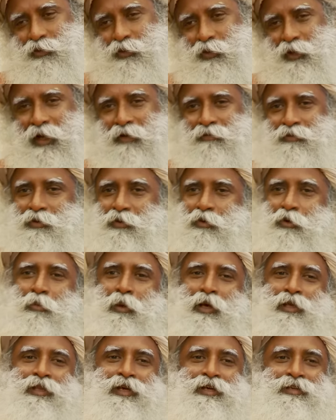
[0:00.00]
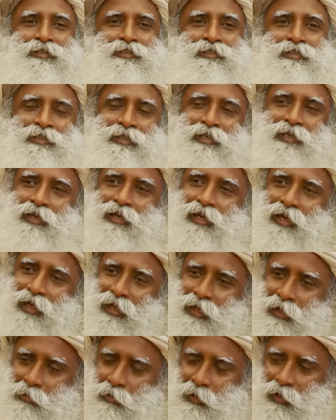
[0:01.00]
don't have to go by that.
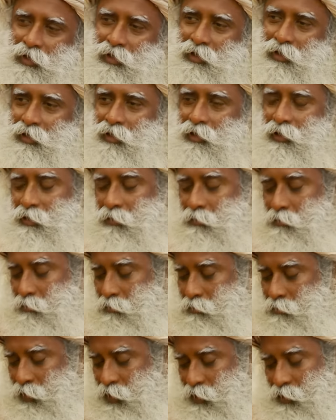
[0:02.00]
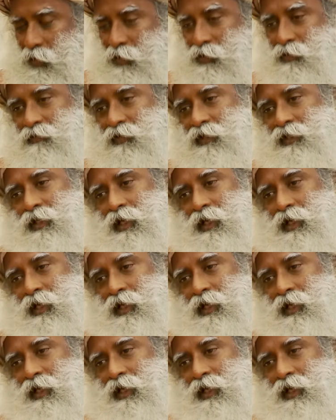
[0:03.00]
Anyway, because of this